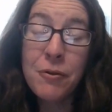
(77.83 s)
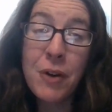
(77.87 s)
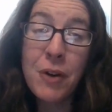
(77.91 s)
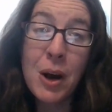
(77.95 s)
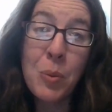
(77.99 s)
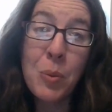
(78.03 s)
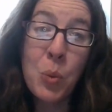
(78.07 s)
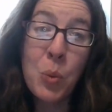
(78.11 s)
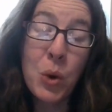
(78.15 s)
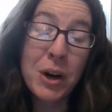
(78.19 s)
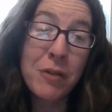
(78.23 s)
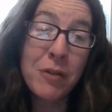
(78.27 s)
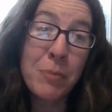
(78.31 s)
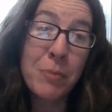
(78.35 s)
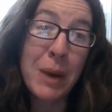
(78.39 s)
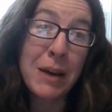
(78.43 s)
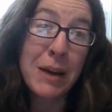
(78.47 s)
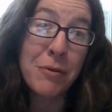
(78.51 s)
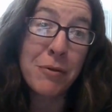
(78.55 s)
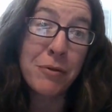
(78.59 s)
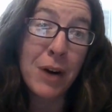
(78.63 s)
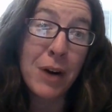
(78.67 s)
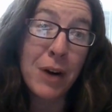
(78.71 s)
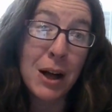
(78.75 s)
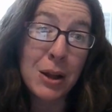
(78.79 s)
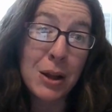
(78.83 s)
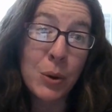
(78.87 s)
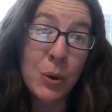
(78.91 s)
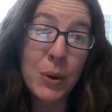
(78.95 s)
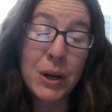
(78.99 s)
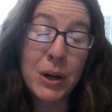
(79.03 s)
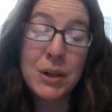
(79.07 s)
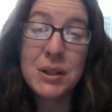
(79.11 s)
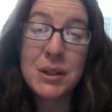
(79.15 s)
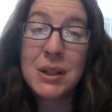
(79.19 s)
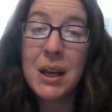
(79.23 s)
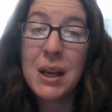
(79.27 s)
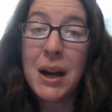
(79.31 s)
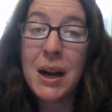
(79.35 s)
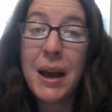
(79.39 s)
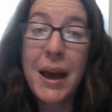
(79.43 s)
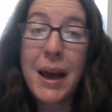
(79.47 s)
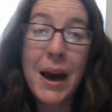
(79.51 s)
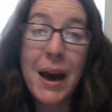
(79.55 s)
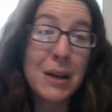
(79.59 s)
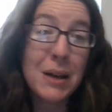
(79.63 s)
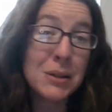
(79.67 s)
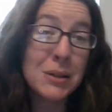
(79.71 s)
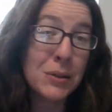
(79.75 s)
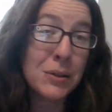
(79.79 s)
from one of my followers that I
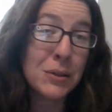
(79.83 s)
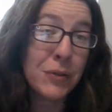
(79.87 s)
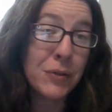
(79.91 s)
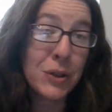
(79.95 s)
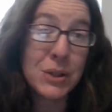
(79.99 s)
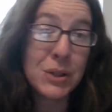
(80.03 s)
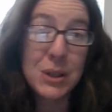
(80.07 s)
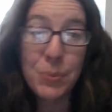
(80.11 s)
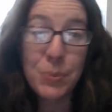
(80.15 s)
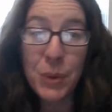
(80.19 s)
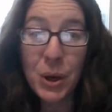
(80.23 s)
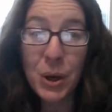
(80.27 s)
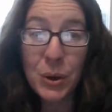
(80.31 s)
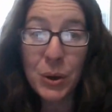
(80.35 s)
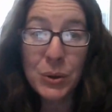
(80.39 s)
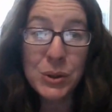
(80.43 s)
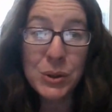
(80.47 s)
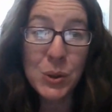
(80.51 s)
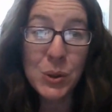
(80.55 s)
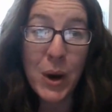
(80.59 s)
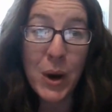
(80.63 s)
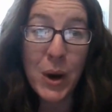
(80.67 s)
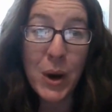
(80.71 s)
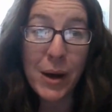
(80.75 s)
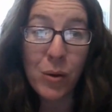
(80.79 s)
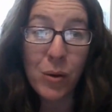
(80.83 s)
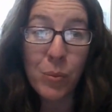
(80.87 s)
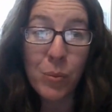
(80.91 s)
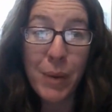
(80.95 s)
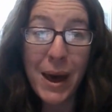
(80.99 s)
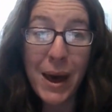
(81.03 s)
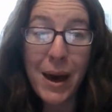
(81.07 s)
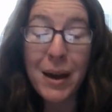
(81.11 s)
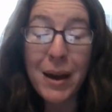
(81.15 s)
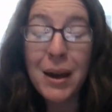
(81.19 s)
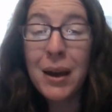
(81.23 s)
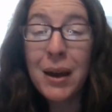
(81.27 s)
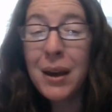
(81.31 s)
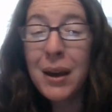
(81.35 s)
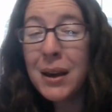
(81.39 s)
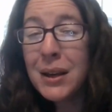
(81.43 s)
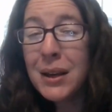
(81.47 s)
asked for zip codes a while back.